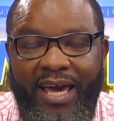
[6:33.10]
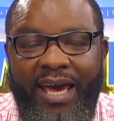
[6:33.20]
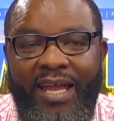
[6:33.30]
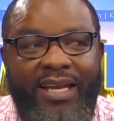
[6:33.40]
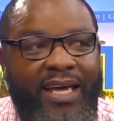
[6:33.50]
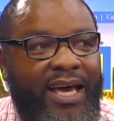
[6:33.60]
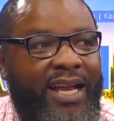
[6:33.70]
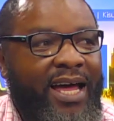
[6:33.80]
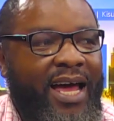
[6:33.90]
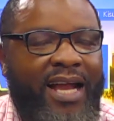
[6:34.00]
And
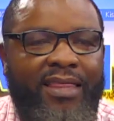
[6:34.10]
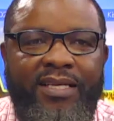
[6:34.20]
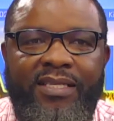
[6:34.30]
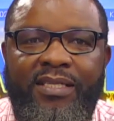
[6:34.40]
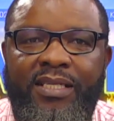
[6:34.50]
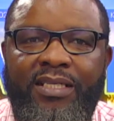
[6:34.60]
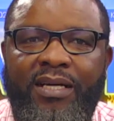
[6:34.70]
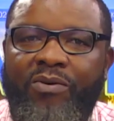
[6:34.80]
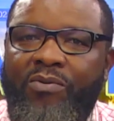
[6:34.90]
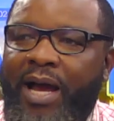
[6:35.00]
I had this teacher who,